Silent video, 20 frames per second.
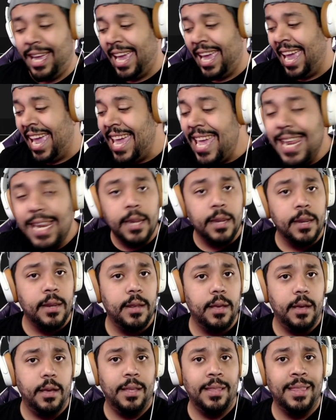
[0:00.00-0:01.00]
in
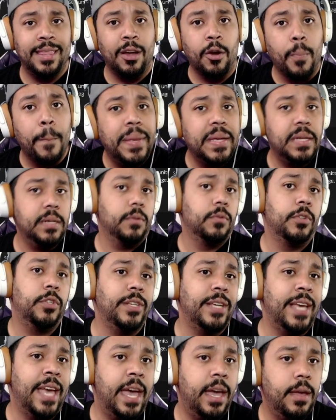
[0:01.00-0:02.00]
their builds
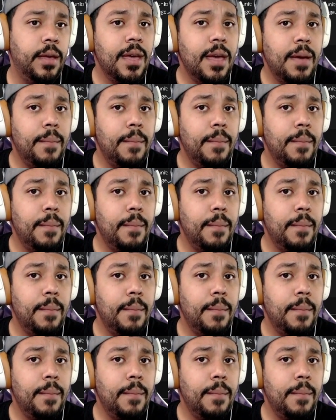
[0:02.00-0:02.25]
yet,